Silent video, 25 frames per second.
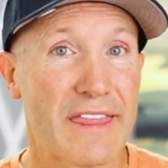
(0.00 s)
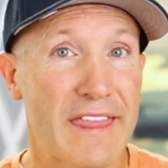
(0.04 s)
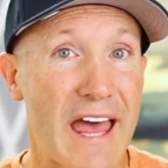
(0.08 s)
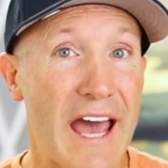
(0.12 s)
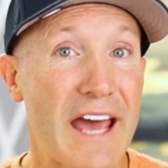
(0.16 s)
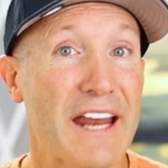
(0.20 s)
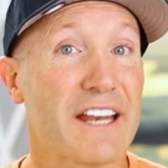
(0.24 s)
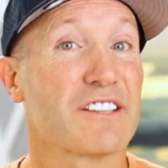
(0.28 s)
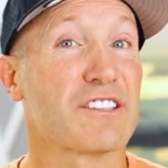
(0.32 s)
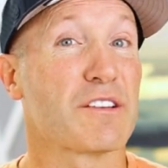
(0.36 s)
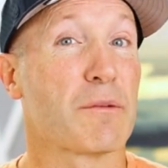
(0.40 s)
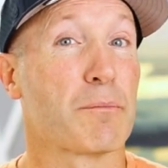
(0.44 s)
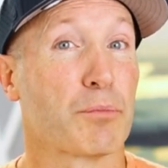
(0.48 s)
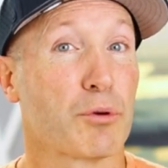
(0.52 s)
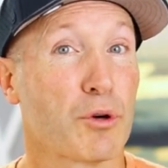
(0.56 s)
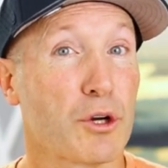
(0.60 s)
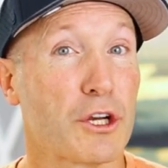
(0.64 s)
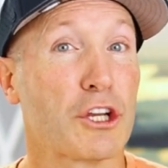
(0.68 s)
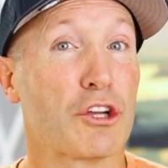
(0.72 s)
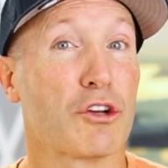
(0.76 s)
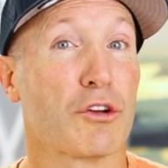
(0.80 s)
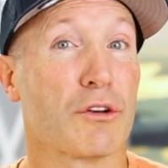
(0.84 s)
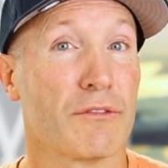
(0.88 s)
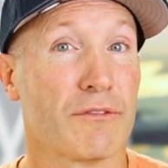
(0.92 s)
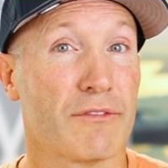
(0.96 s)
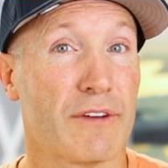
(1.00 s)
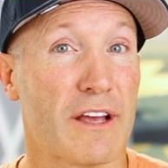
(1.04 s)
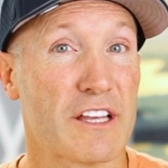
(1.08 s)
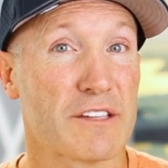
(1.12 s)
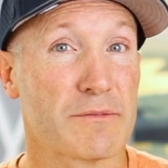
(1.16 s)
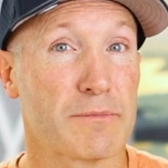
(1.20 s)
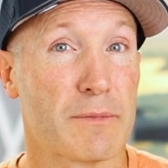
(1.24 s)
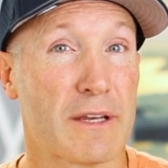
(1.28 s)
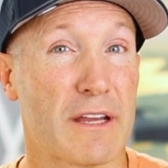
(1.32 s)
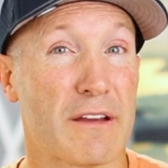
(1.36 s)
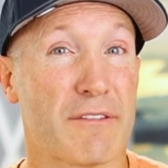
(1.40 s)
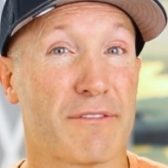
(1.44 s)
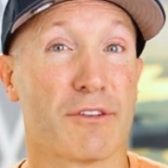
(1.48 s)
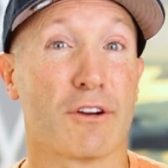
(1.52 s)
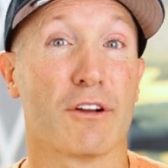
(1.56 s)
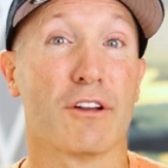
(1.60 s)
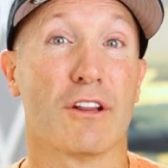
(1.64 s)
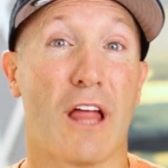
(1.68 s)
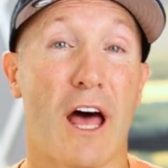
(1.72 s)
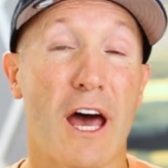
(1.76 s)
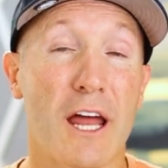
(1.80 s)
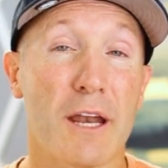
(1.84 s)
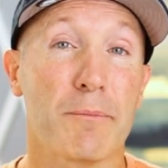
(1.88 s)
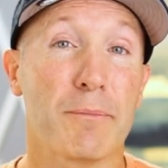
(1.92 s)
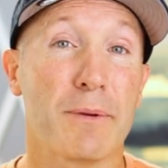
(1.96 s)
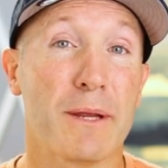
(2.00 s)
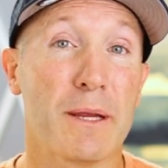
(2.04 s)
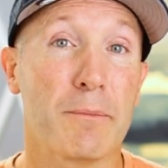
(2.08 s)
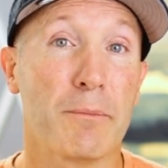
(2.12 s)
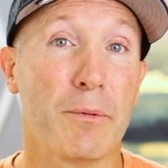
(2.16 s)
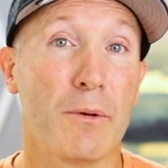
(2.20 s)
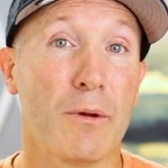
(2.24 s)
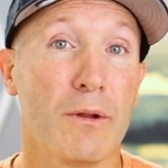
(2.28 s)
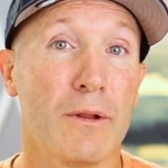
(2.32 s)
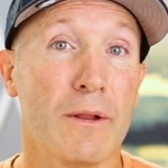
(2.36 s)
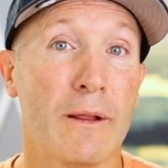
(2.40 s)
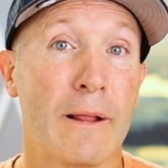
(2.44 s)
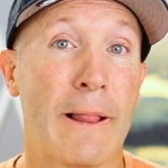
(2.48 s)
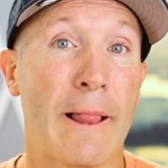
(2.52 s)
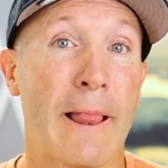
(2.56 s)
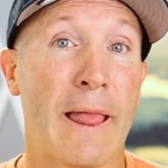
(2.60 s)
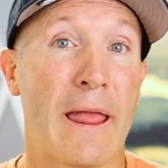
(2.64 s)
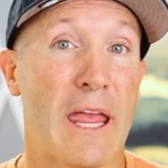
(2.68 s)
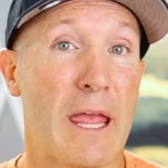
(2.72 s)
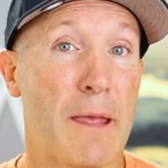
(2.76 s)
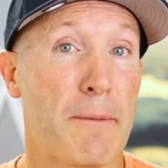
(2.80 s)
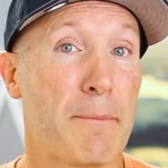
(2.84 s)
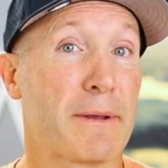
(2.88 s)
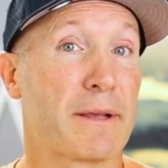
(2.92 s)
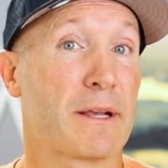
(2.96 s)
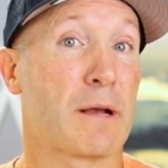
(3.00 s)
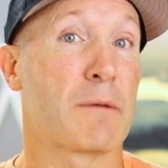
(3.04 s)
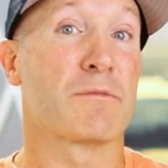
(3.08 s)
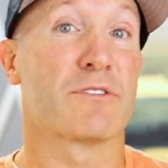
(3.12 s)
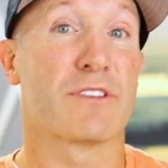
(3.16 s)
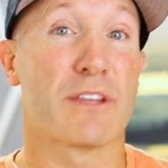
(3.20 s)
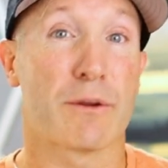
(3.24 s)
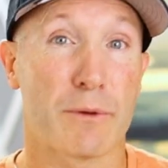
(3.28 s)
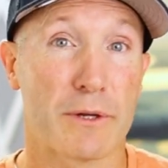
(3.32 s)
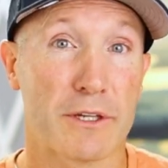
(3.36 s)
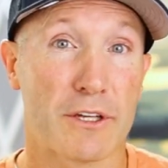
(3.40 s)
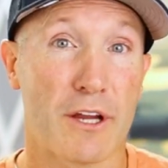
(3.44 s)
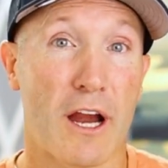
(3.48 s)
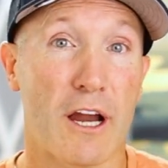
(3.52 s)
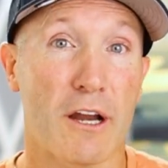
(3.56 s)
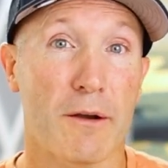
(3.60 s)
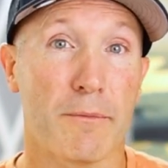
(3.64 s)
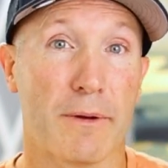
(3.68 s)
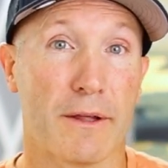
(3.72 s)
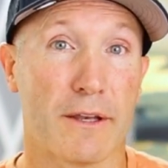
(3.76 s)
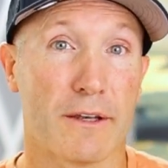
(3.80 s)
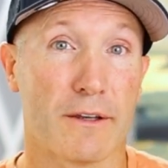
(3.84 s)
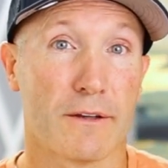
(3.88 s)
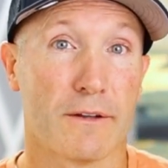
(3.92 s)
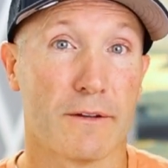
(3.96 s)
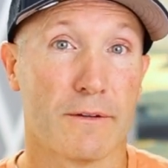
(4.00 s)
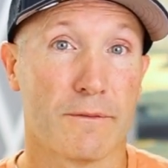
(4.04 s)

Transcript: That is a pretty good investment. And for a lot of people, it becomes their retirement.